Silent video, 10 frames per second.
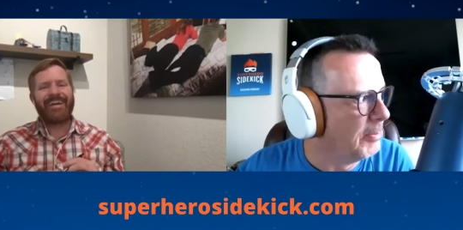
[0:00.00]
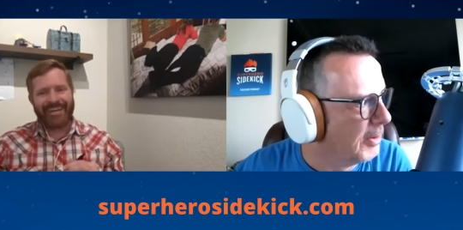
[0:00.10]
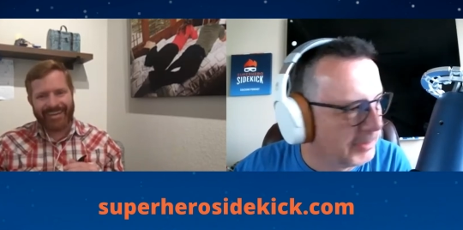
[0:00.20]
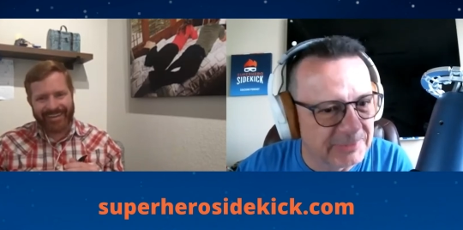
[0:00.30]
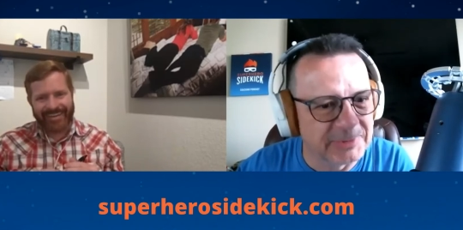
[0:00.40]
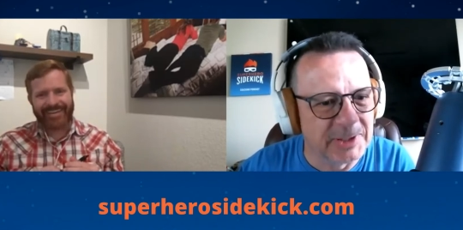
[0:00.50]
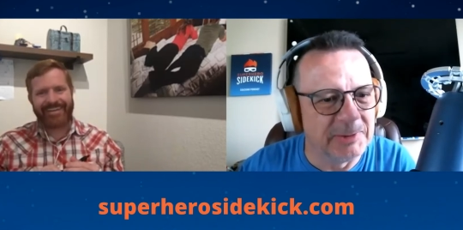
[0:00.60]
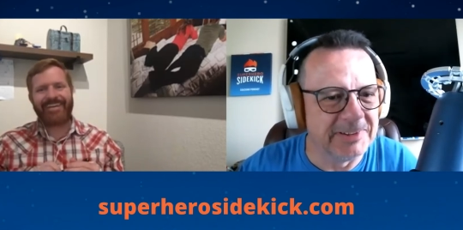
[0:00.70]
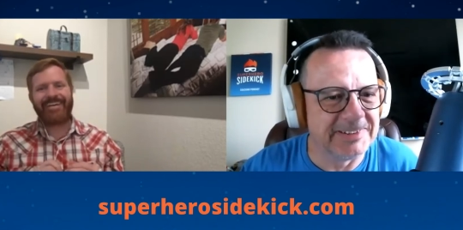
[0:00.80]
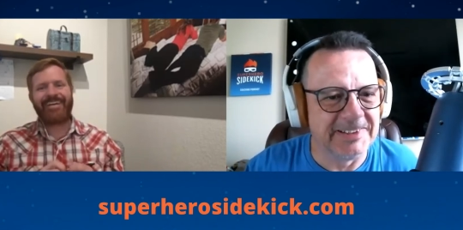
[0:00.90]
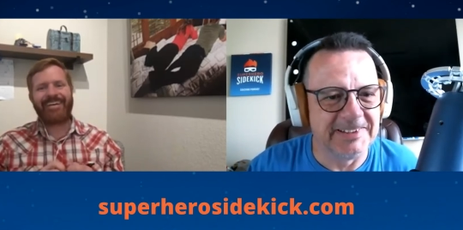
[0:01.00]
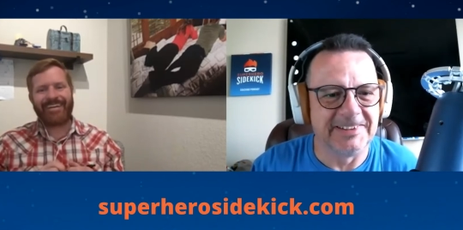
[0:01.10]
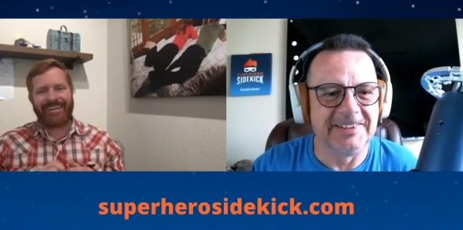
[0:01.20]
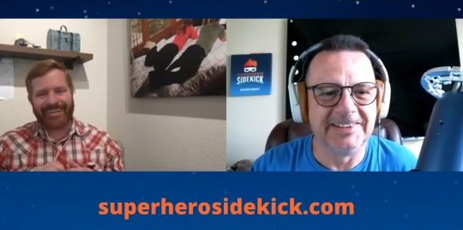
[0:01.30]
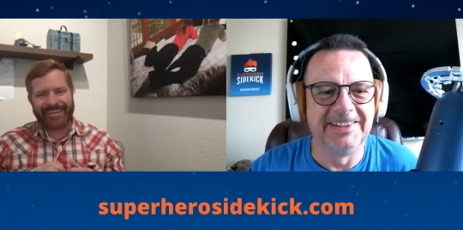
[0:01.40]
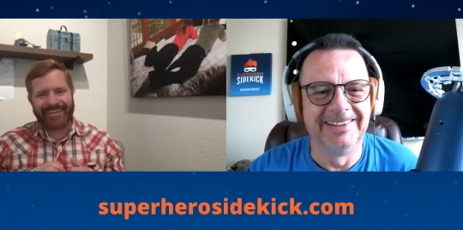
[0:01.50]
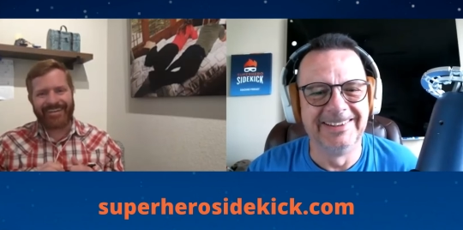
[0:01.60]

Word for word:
Speaker 1: over it so no one sees it.